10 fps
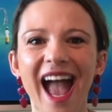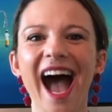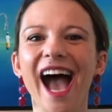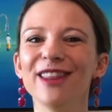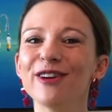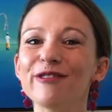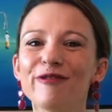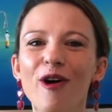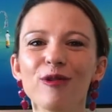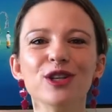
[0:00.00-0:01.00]
I look
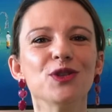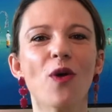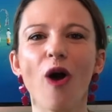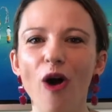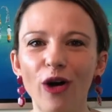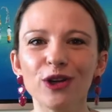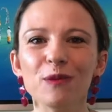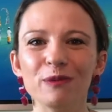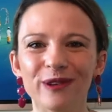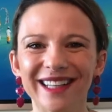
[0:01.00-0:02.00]
forward to all your
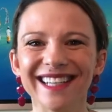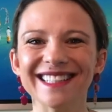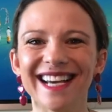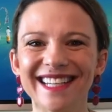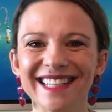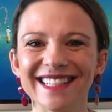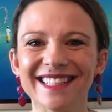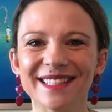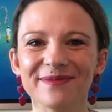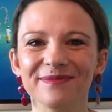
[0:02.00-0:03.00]
brilliant ideas.